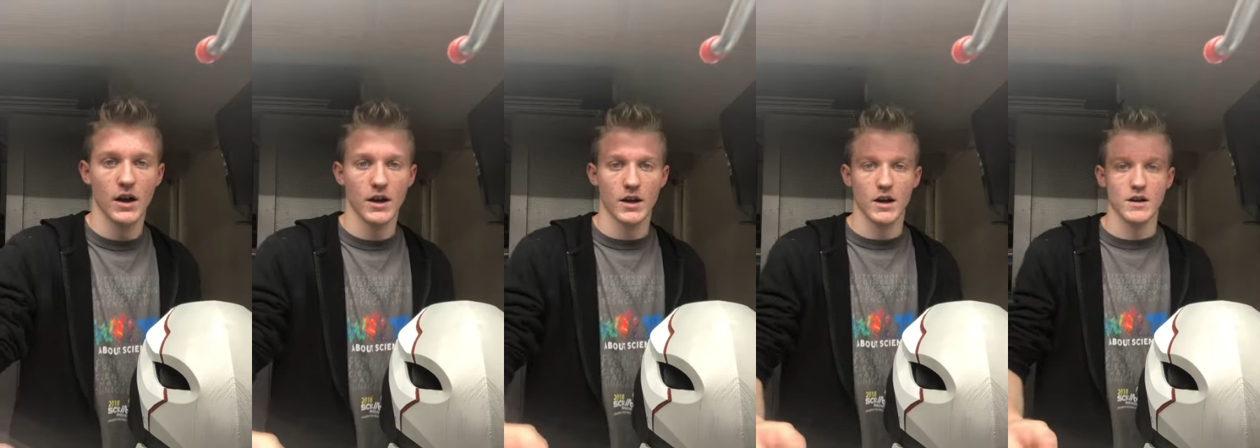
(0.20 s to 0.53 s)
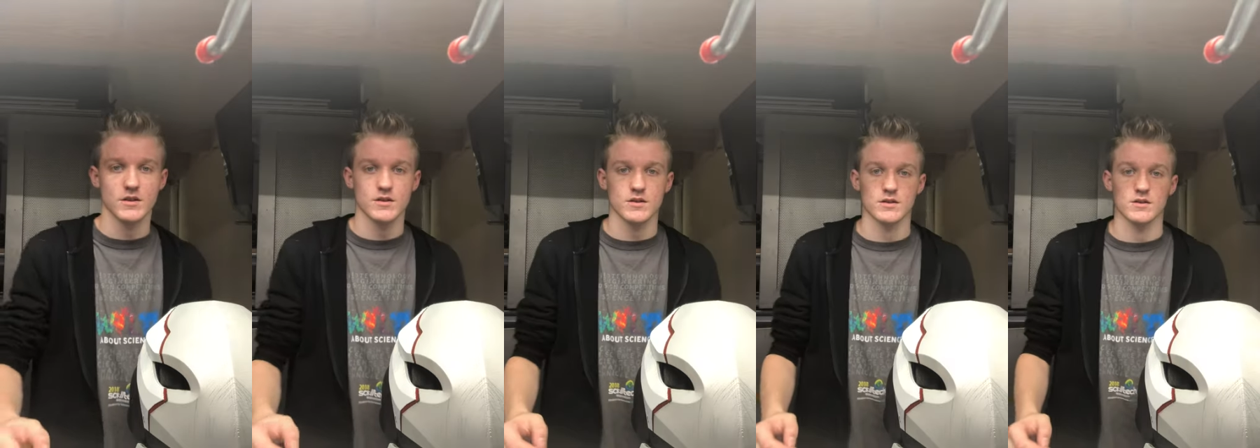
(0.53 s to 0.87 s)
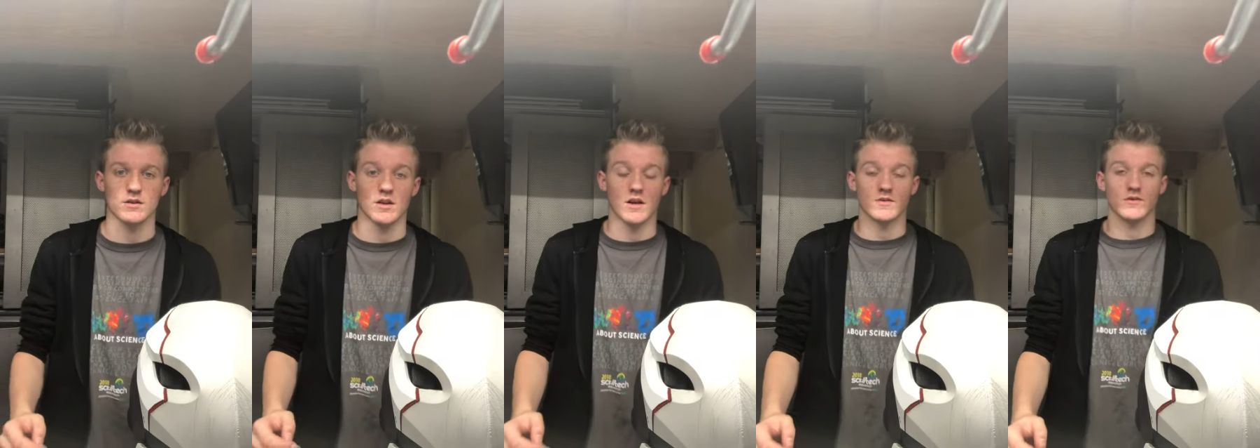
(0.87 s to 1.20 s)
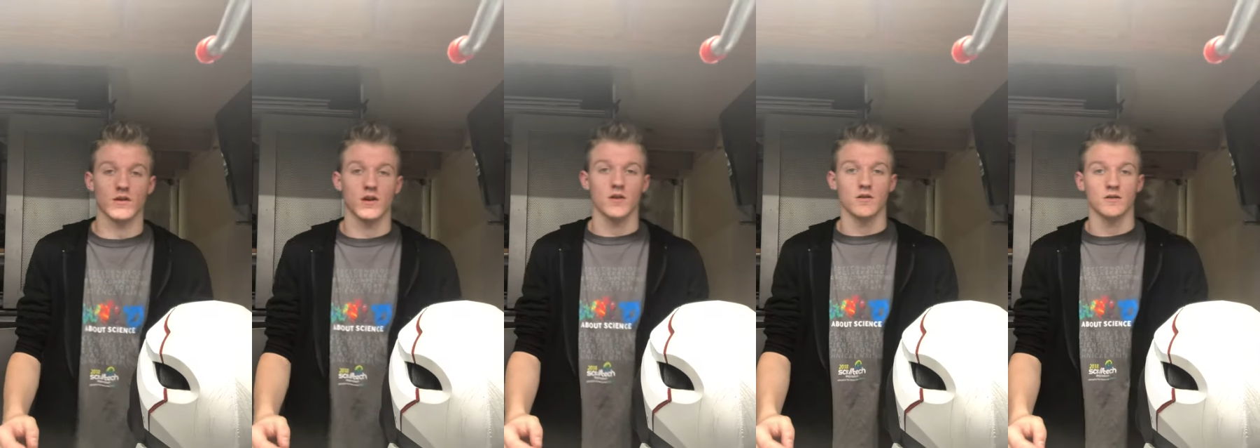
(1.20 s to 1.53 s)
Hey guys, this is
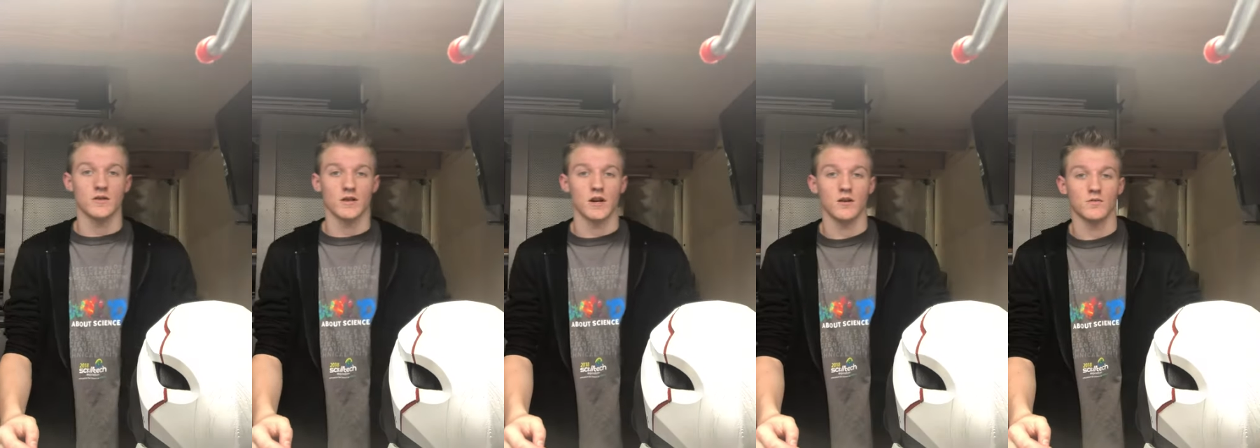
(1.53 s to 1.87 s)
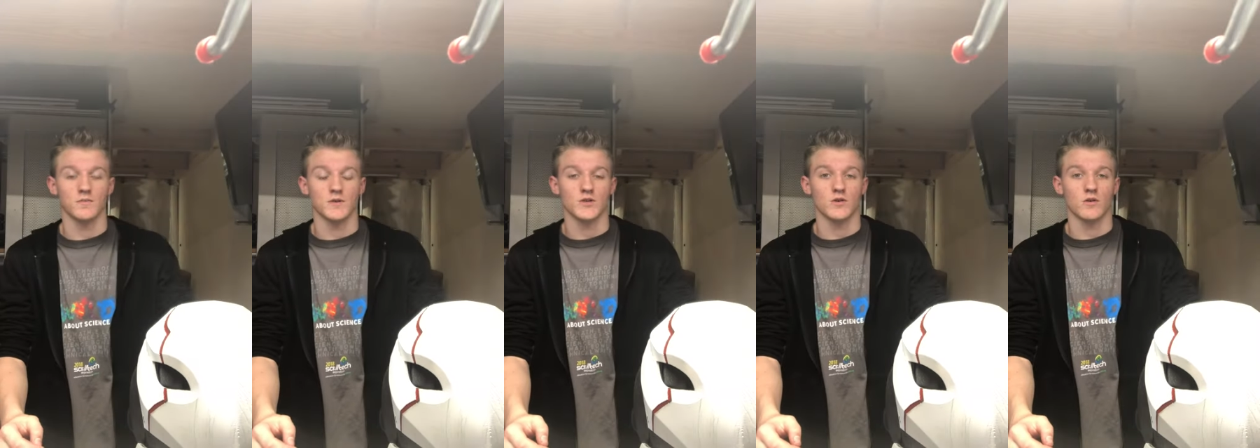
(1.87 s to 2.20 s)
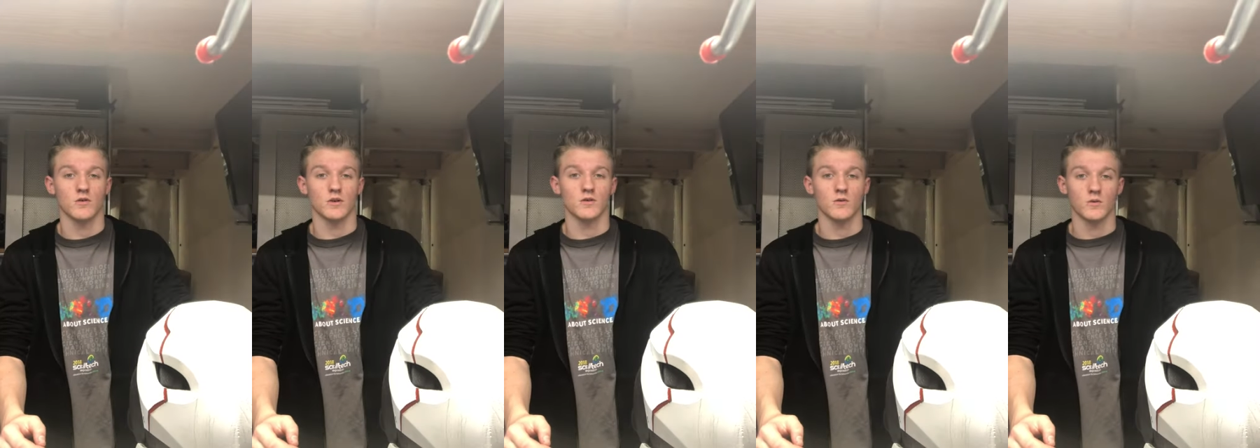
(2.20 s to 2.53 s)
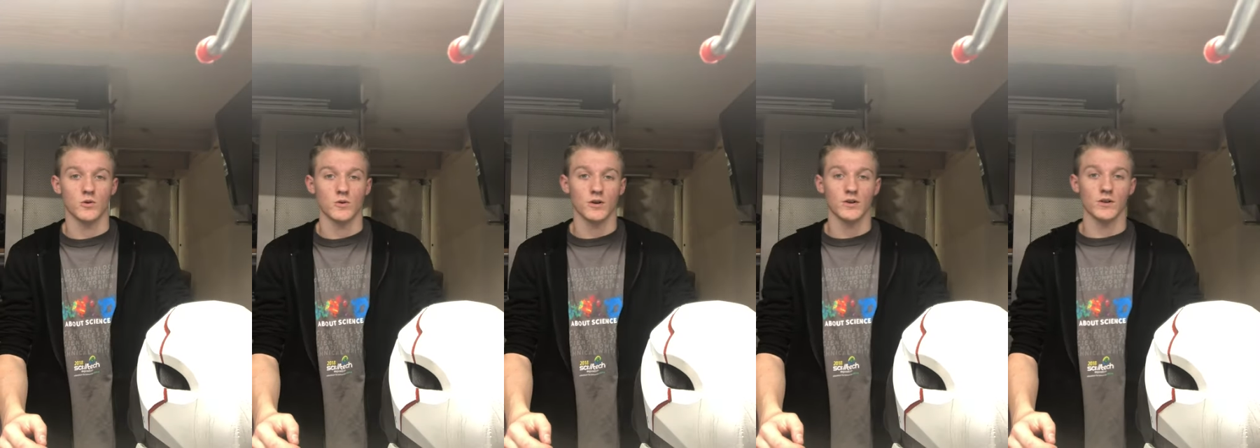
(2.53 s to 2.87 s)
Lazarus here, and today I'll be showing you a
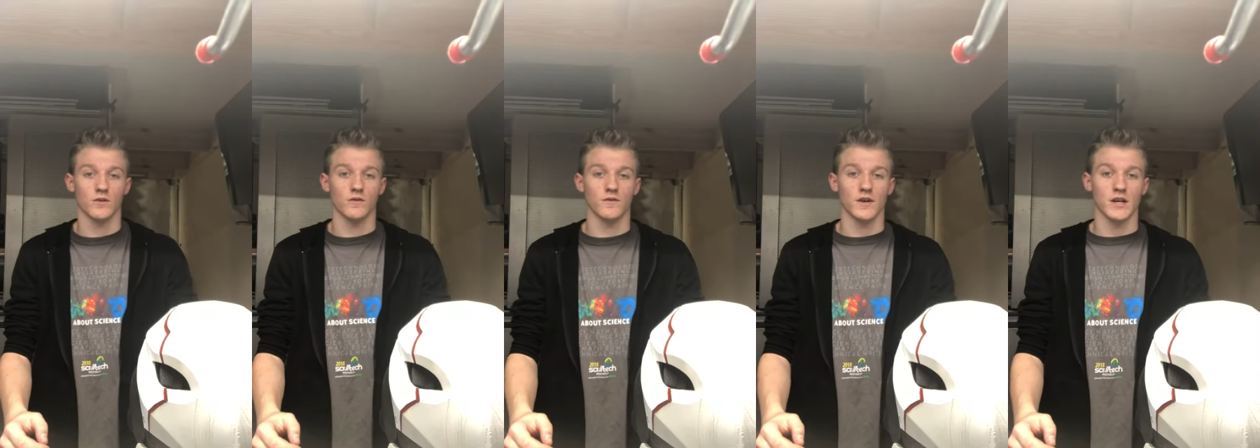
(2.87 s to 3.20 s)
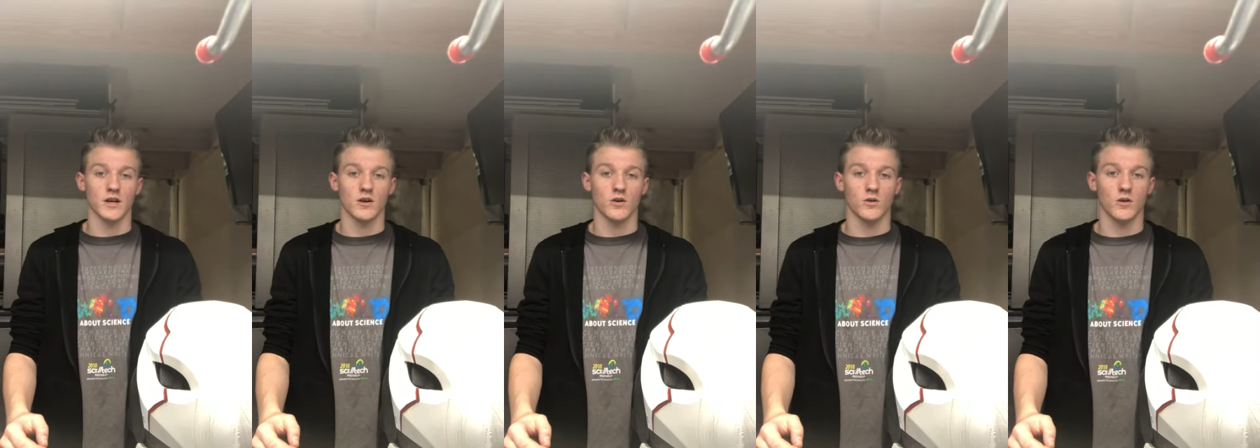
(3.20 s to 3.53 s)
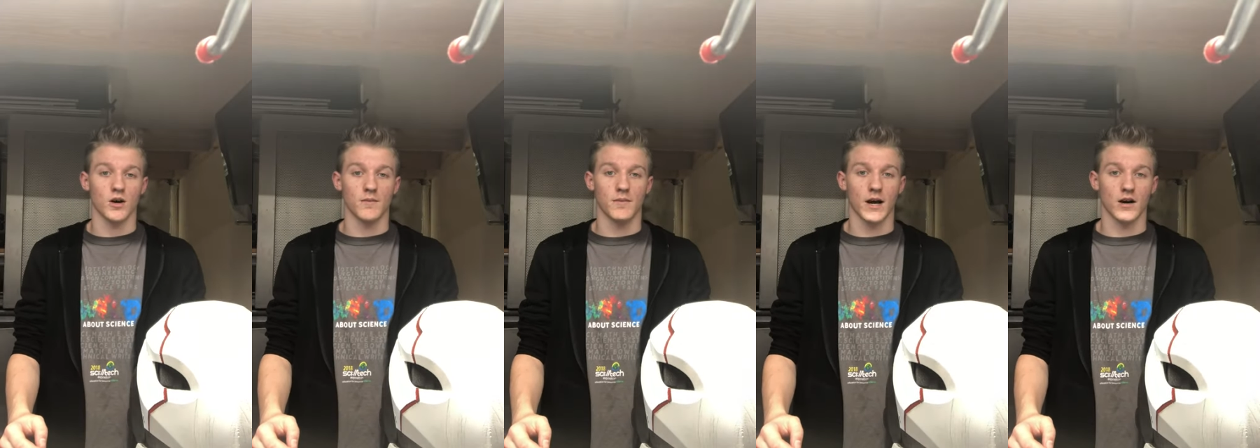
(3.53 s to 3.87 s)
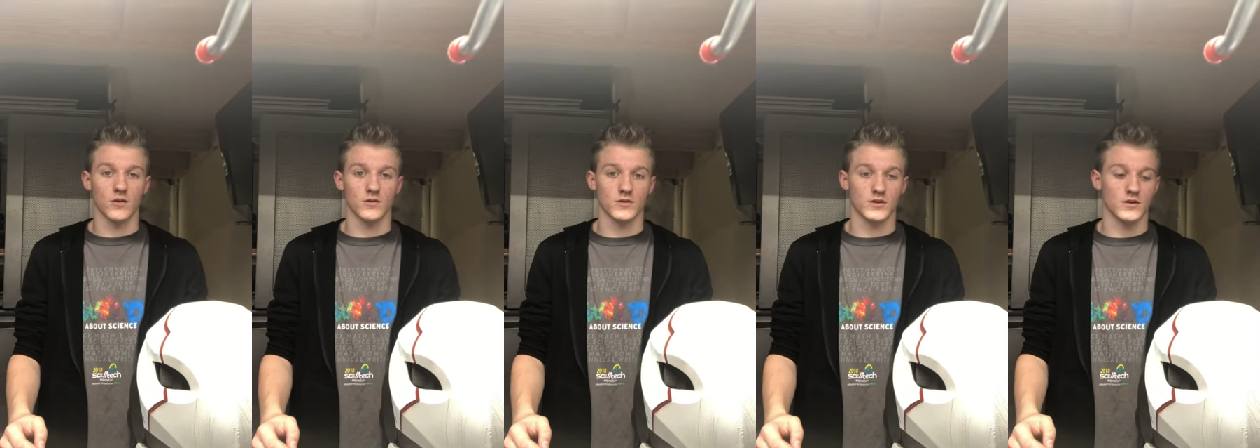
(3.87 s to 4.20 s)
quick little video
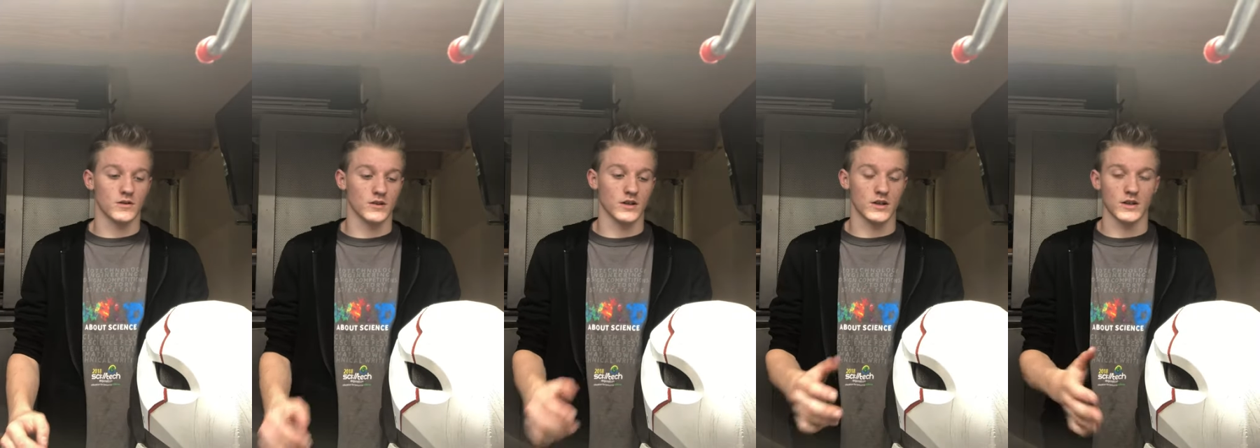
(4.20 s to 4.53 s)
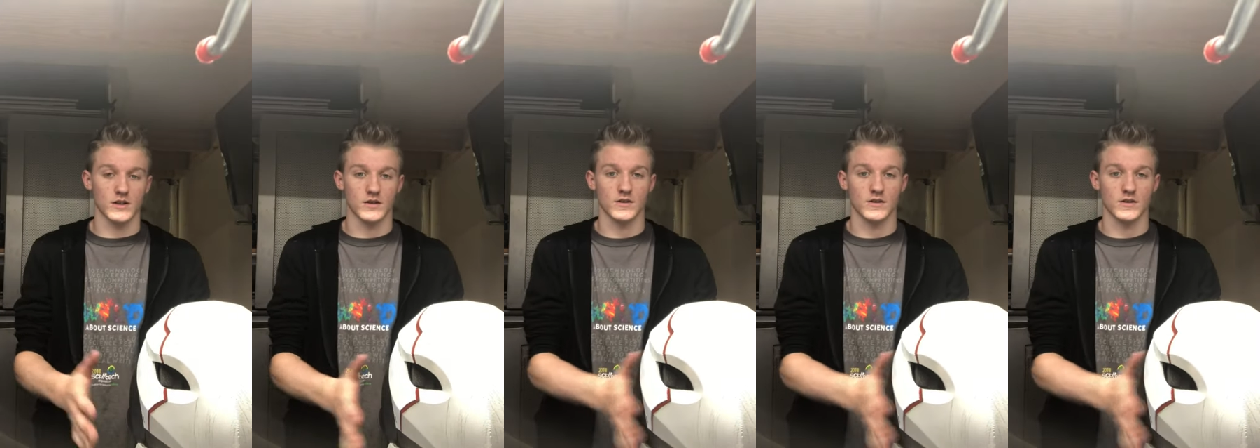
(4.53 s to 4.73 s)
about the